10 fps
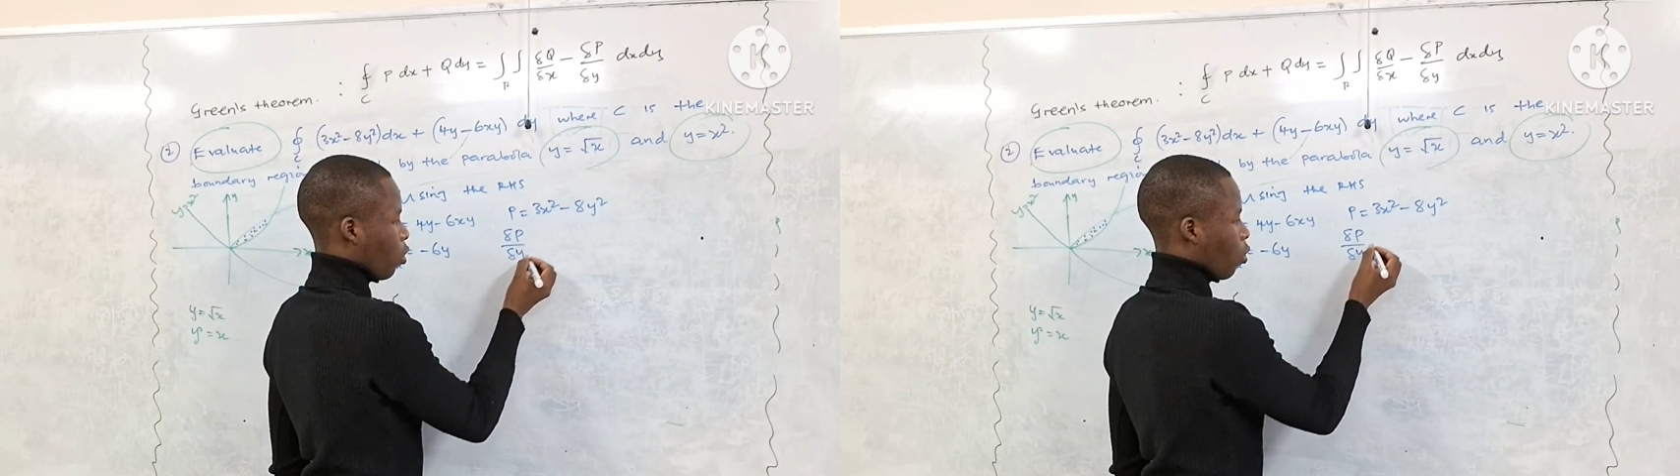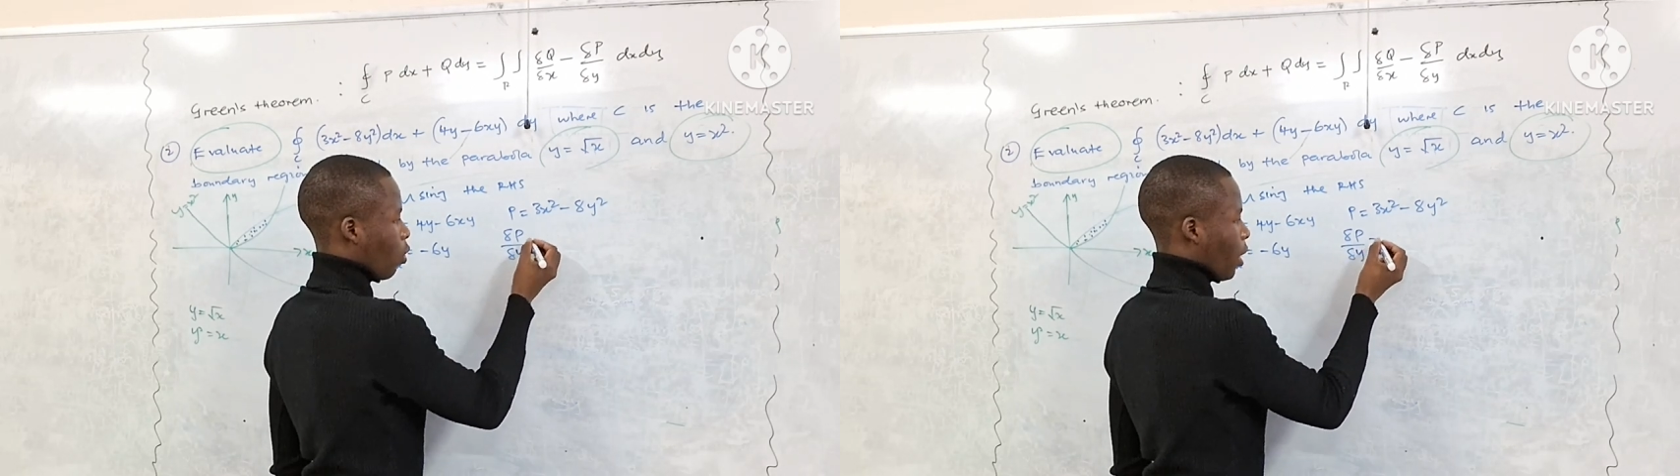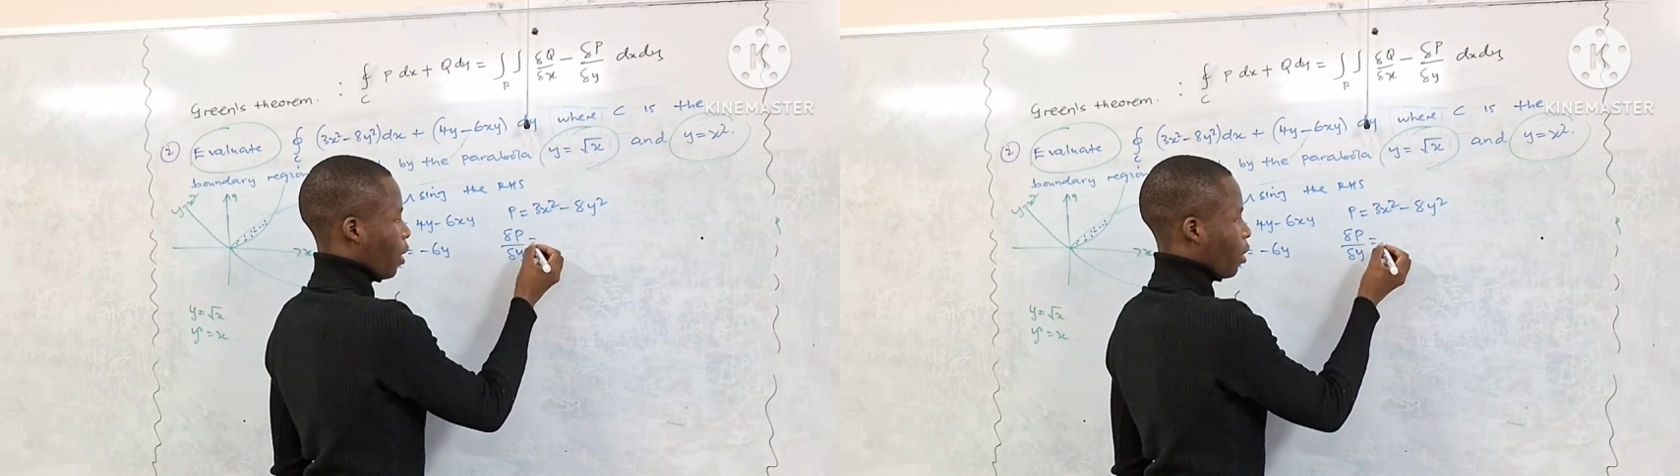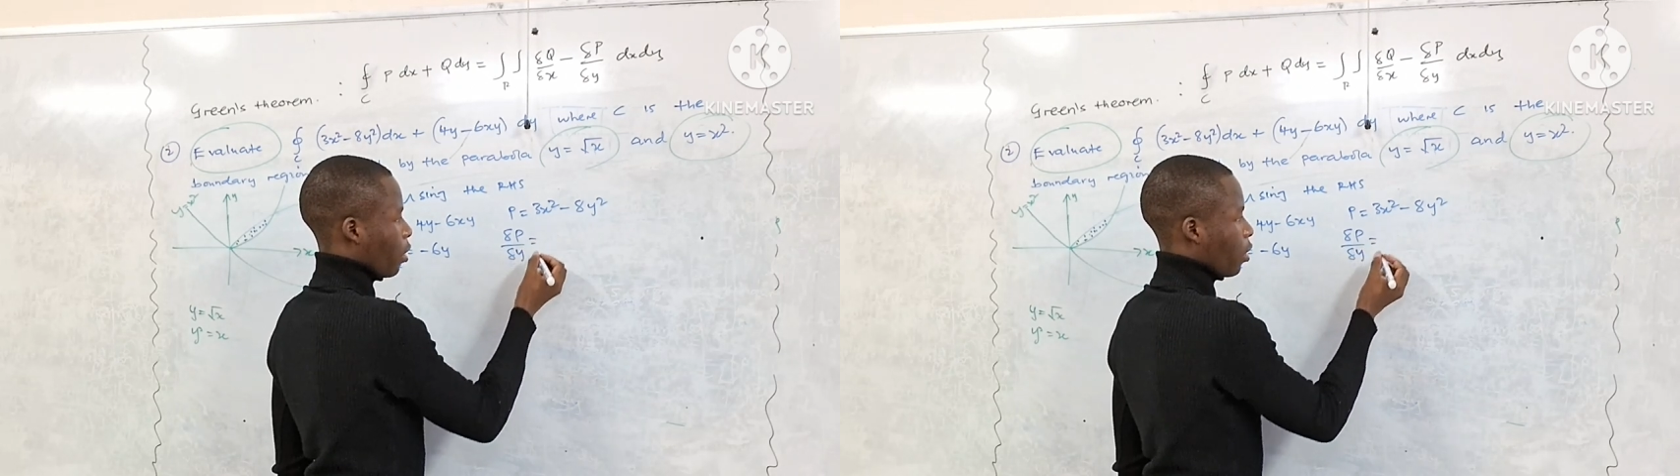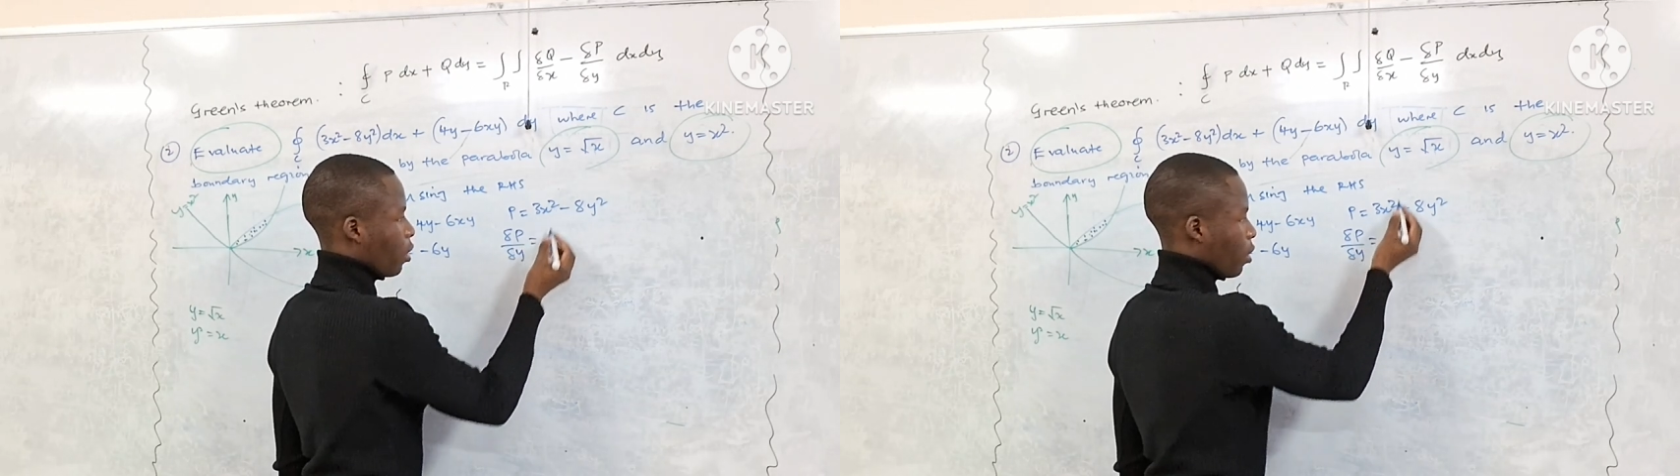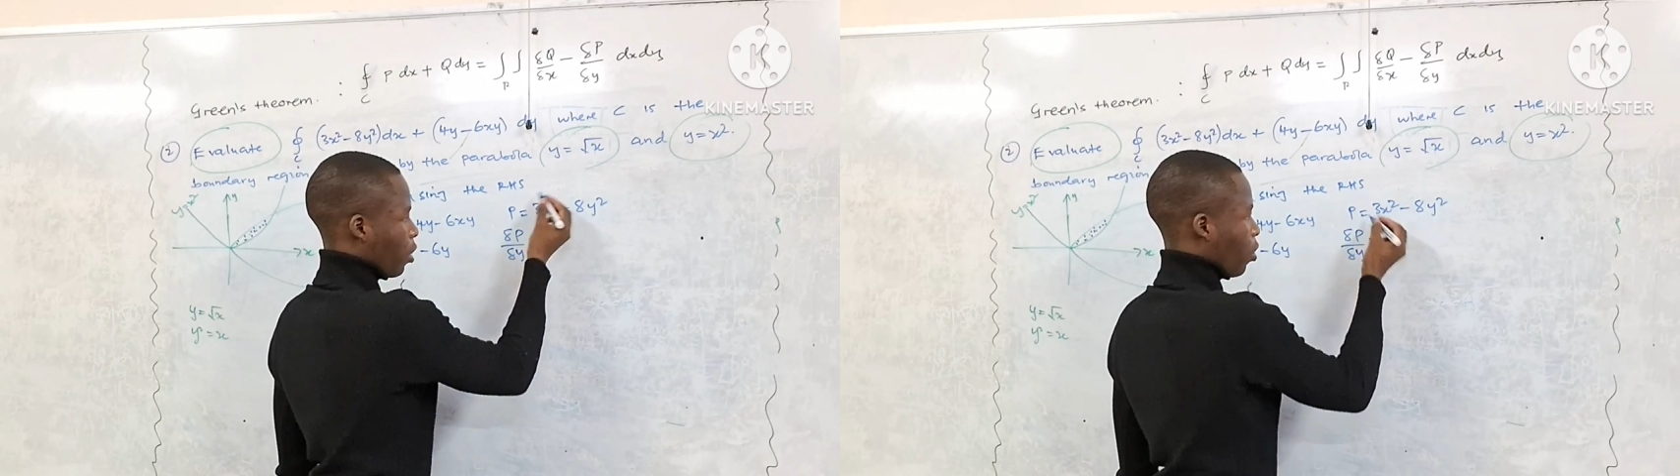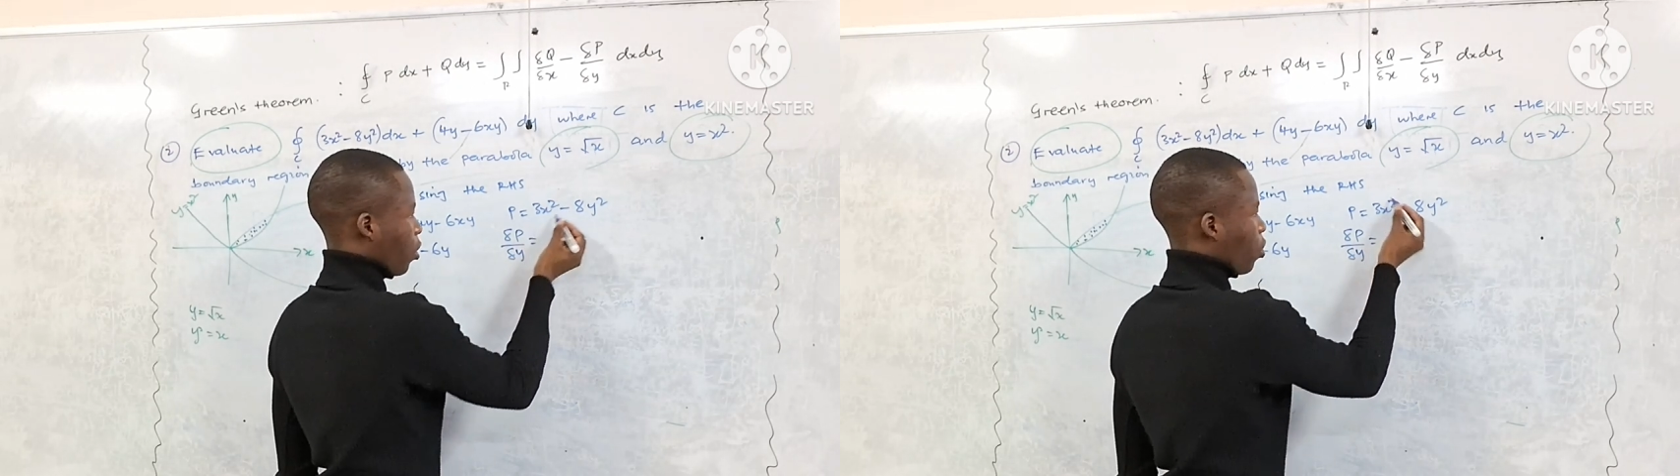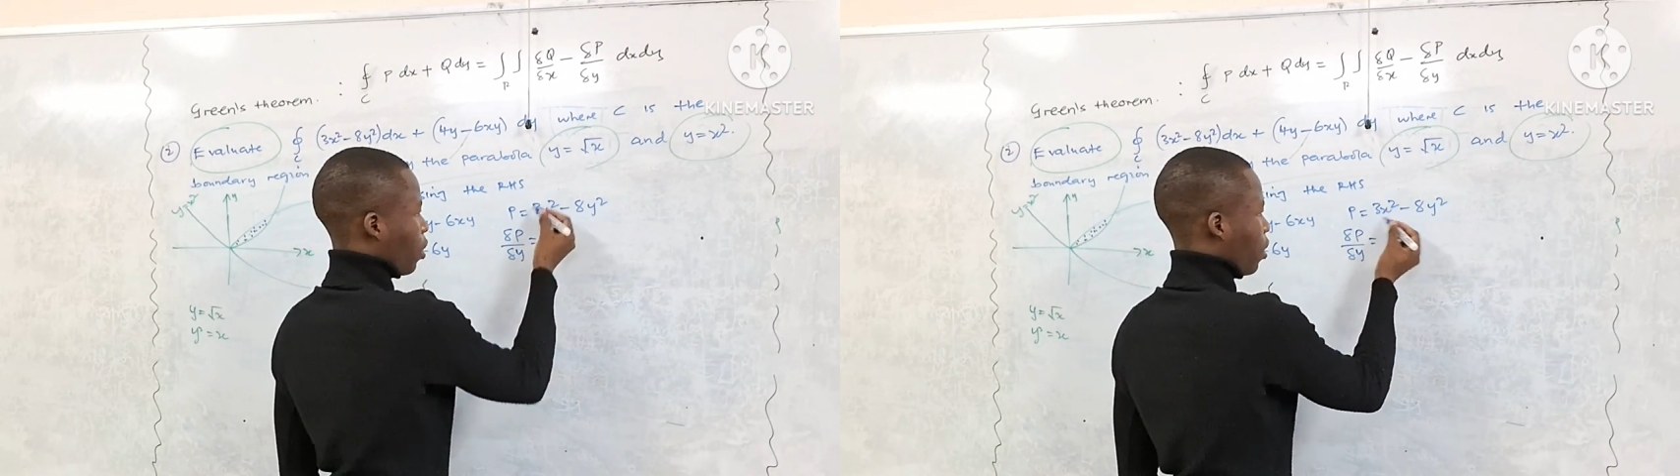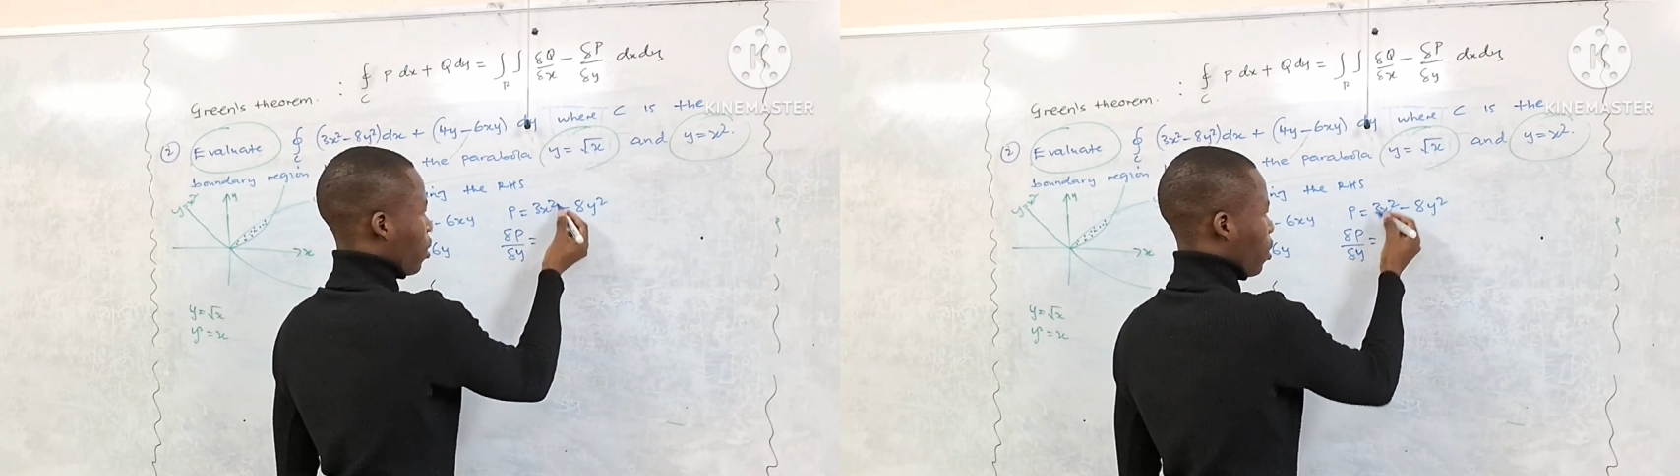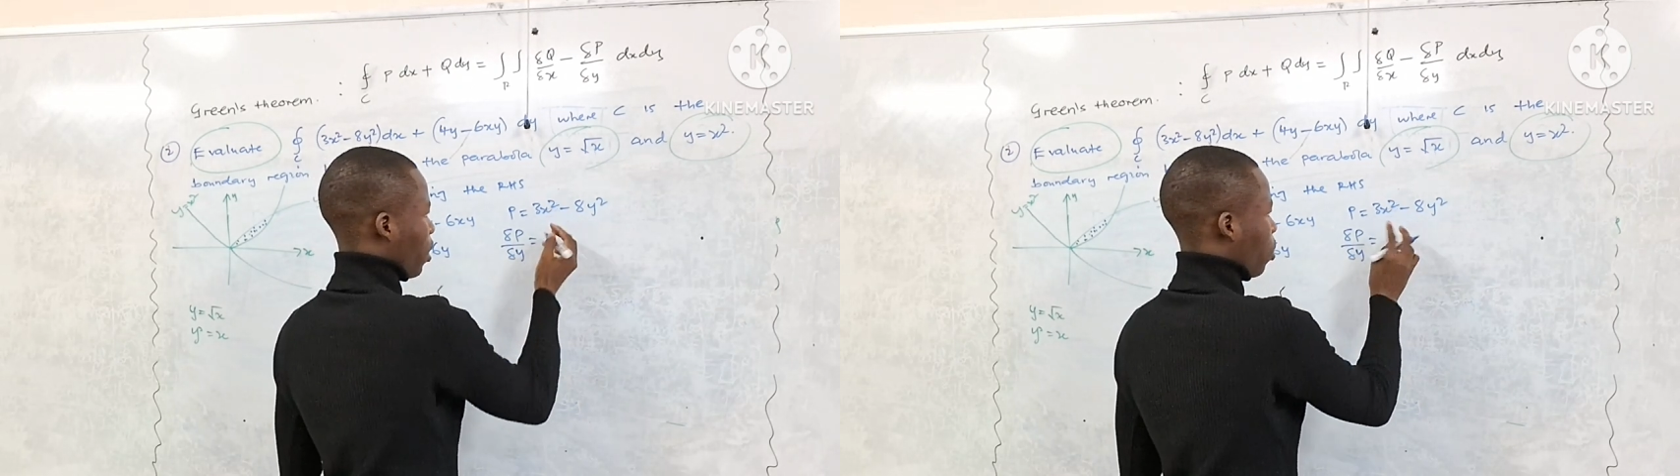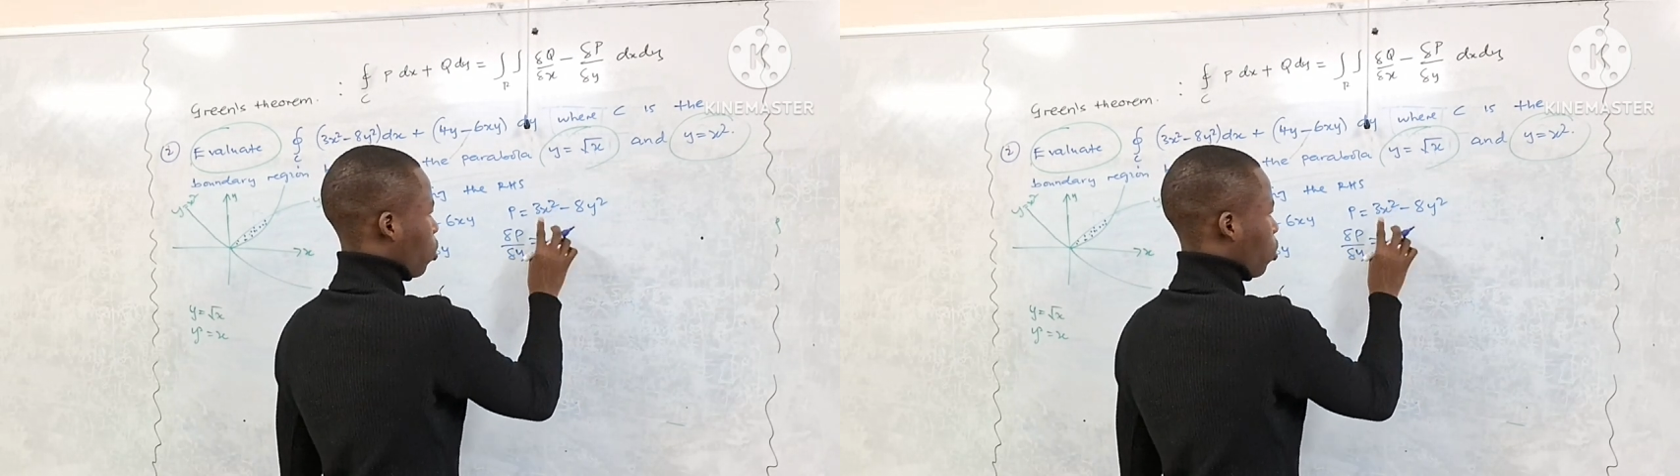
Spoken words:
y is equal to, this is a